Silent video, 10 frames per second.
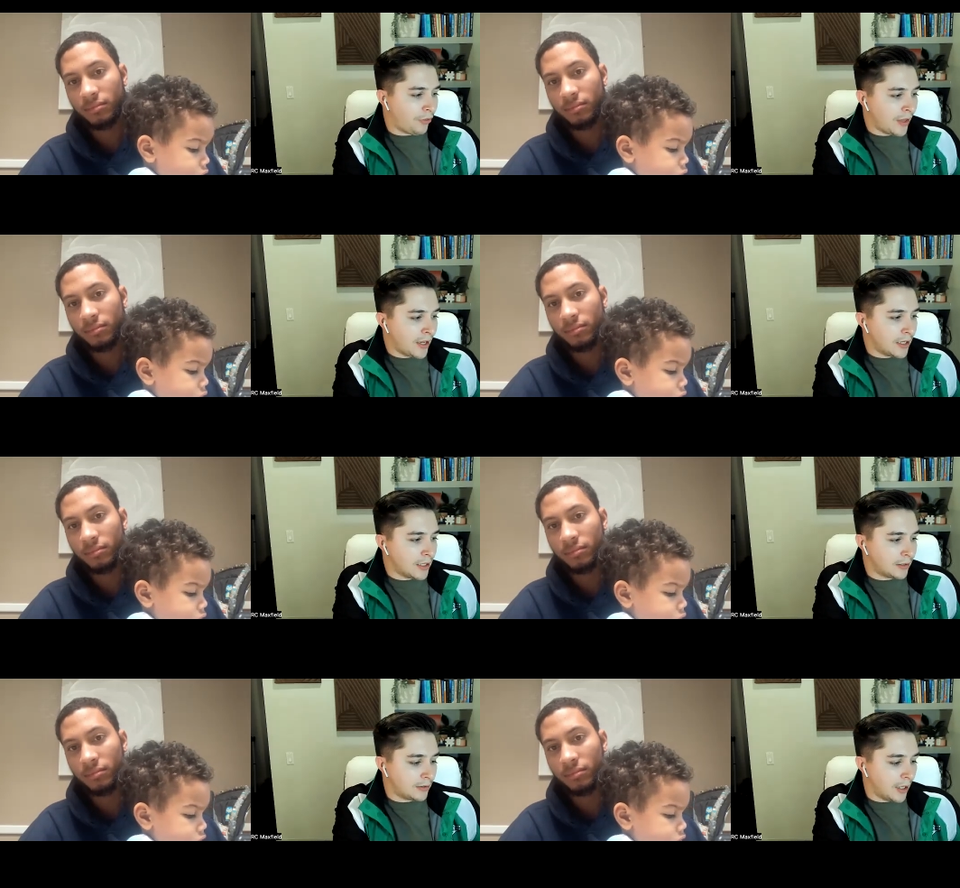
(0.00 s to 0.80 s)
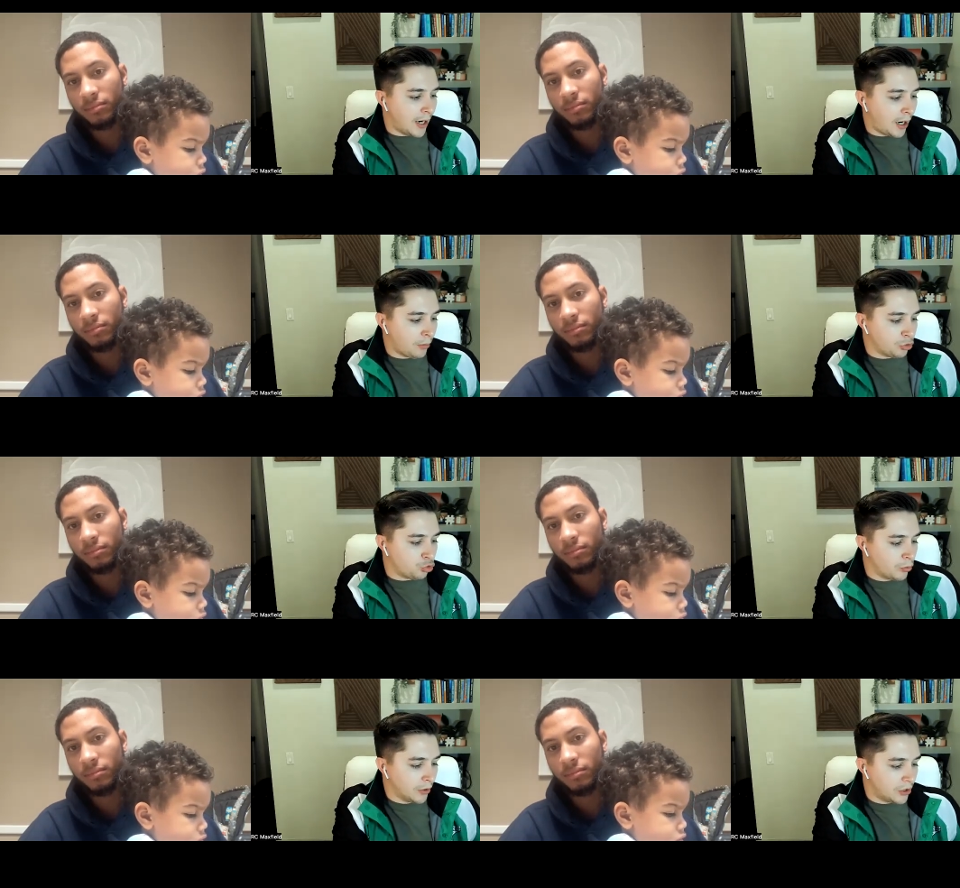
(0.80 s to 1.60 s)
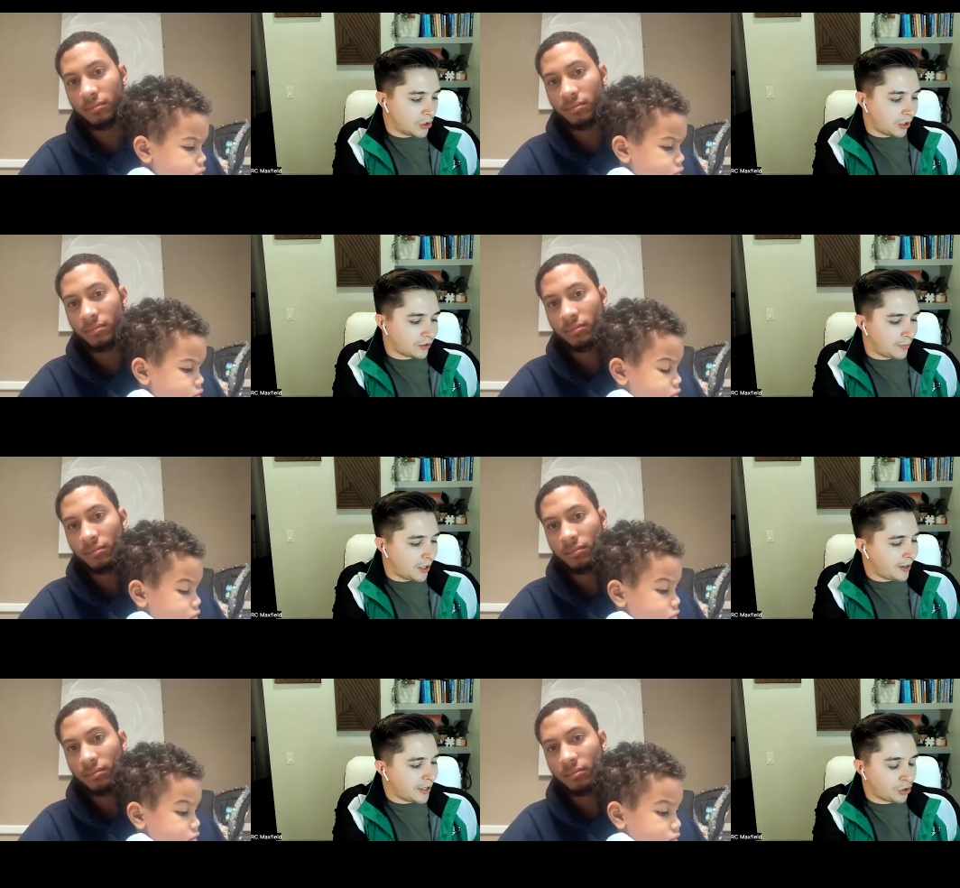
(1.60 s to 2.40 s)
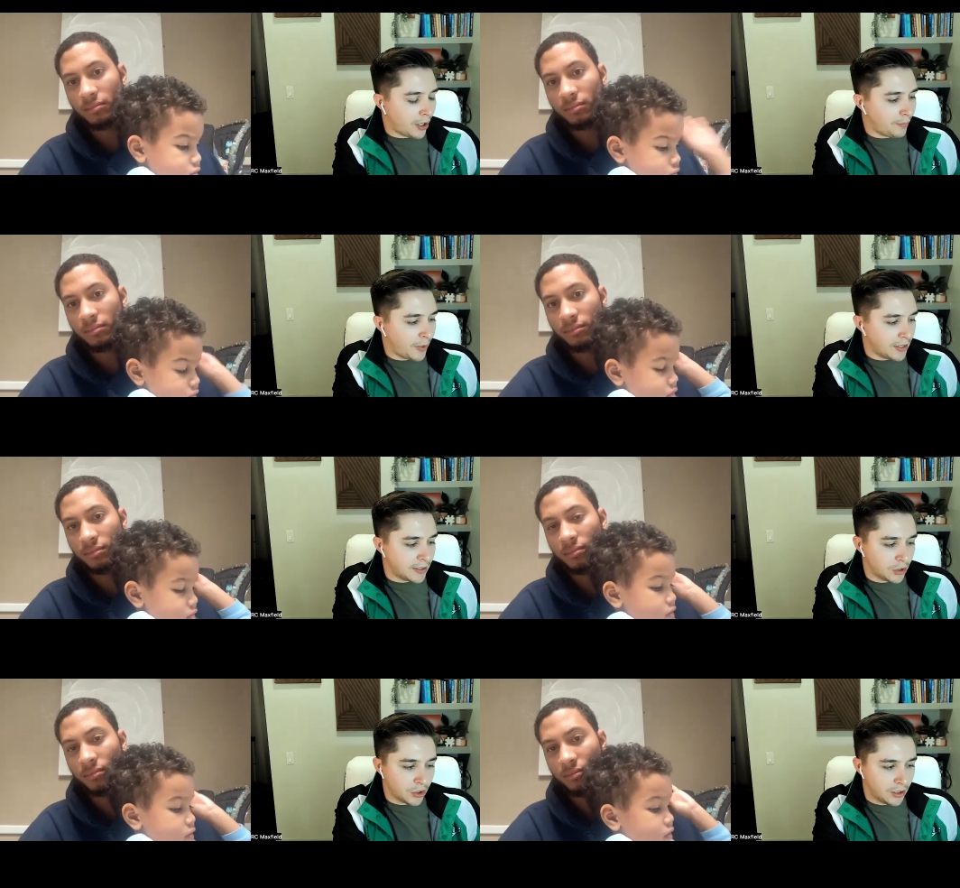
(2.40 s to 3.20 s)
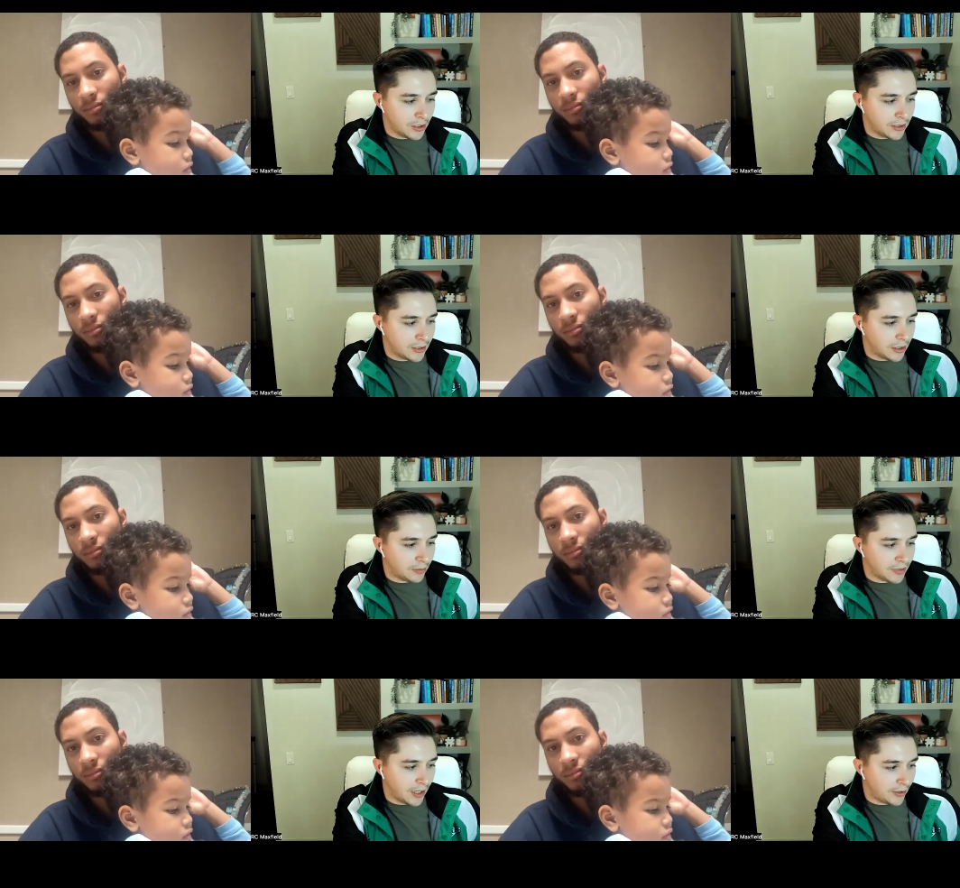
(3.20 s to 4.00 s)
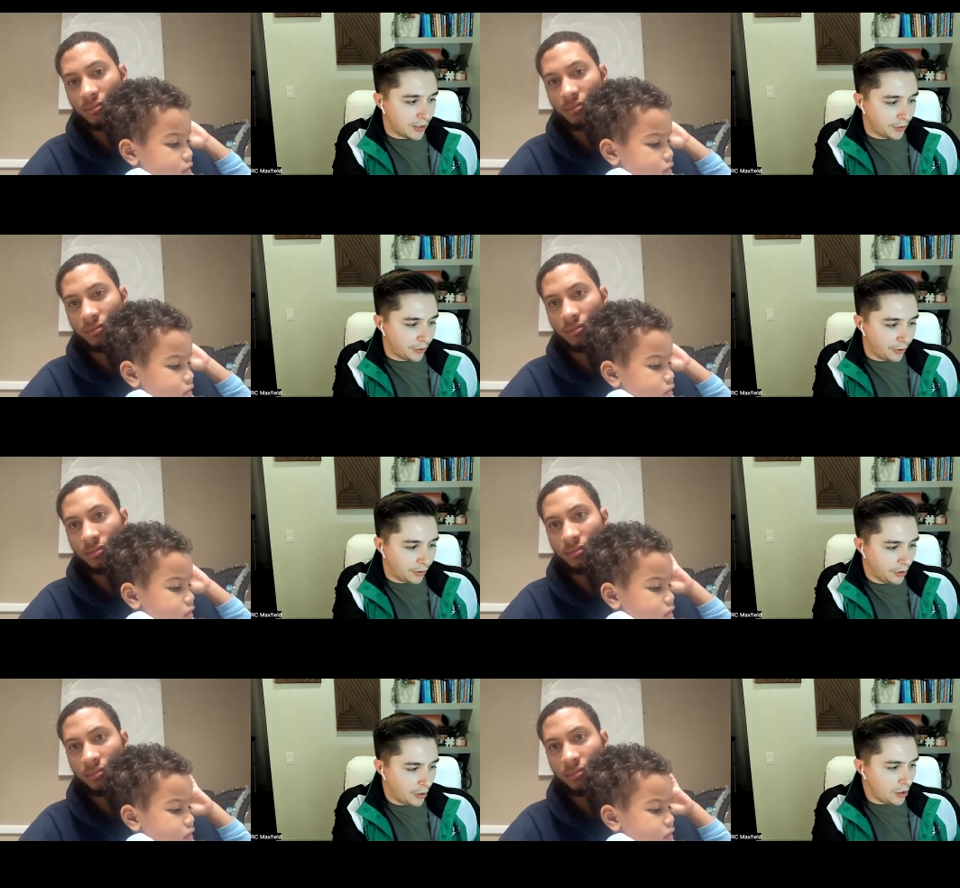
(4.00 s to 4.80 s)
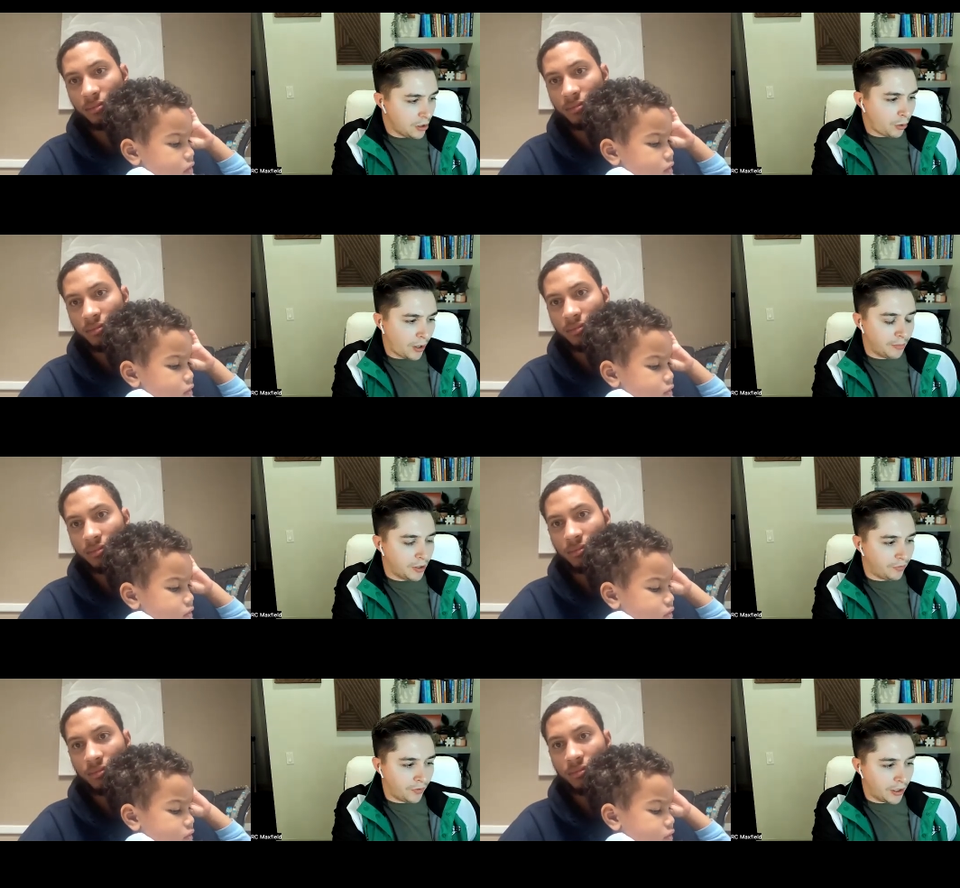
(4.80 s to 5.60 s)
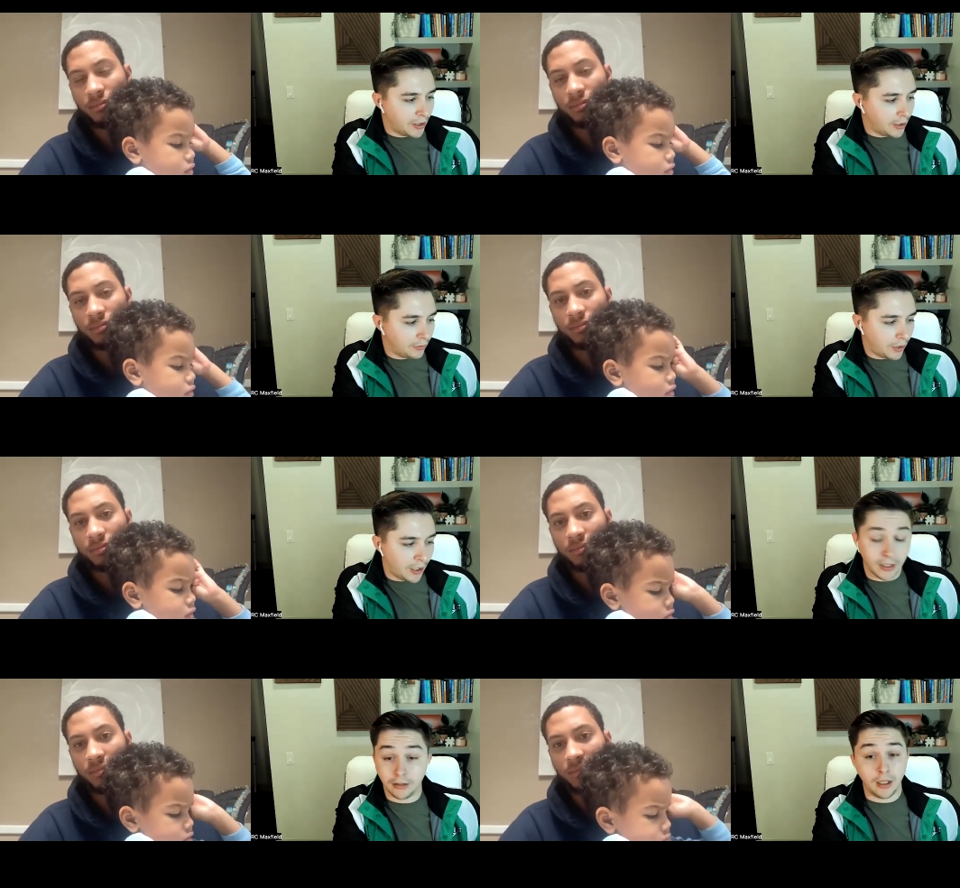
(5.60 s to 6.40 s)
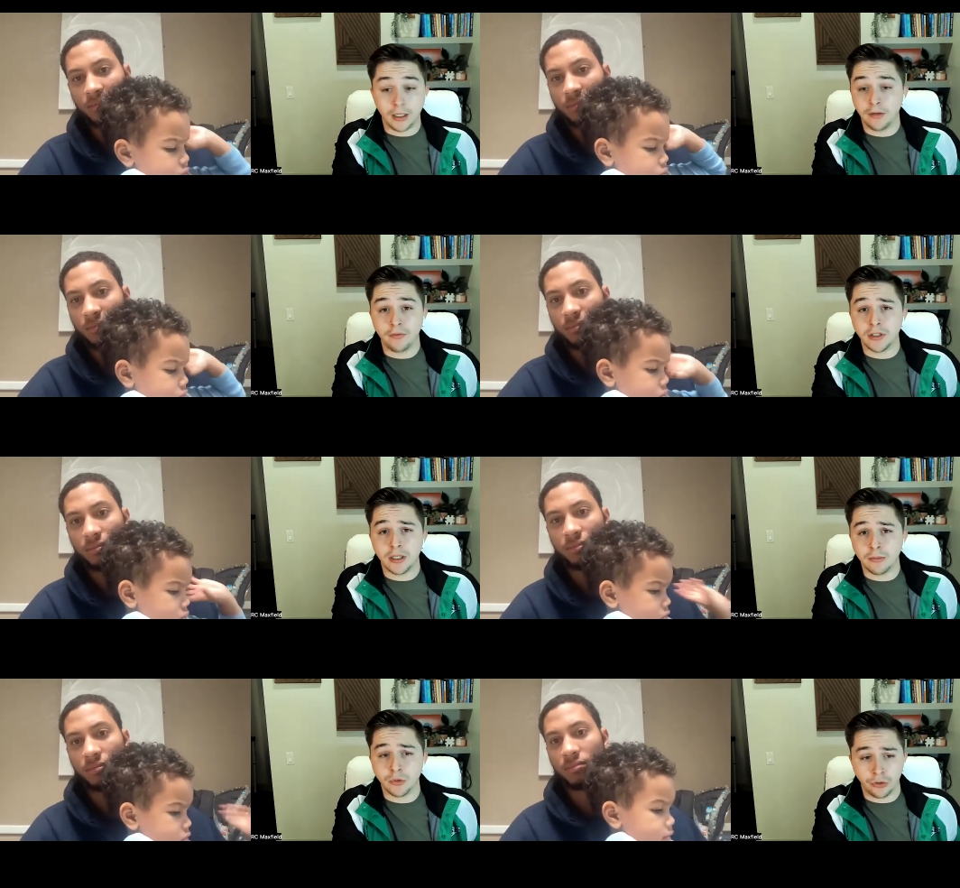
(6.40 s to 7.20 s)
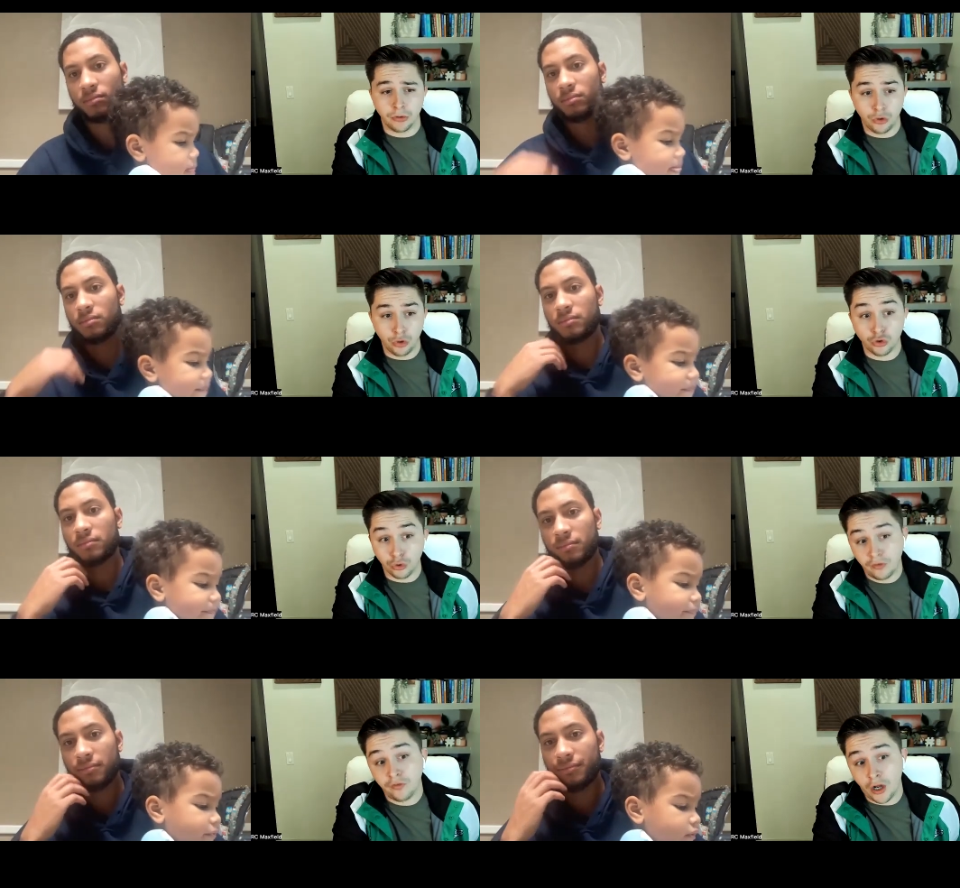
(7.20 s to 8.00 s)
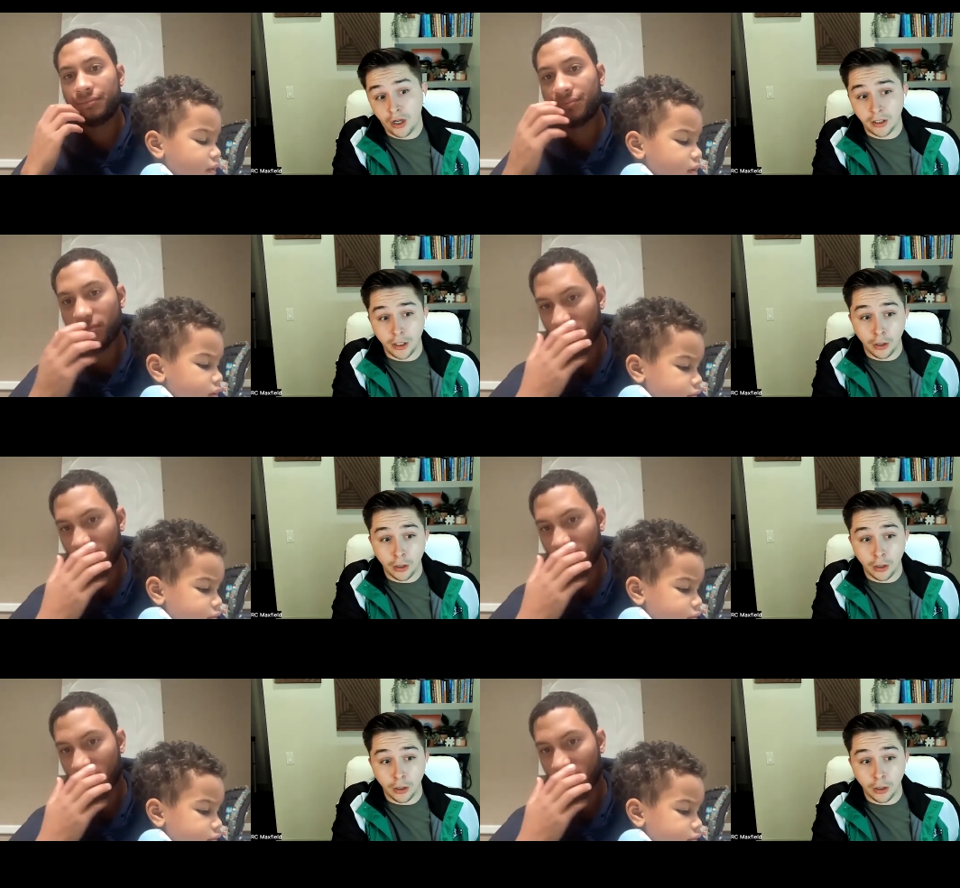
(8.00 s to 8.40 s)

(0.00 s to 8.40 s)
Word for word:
Speaker 1: the thing is that I was really shocked about, and I try and pay attention to these teams that I think are quite a bit of fun, and I think Lane Kiffin teams are usually fun,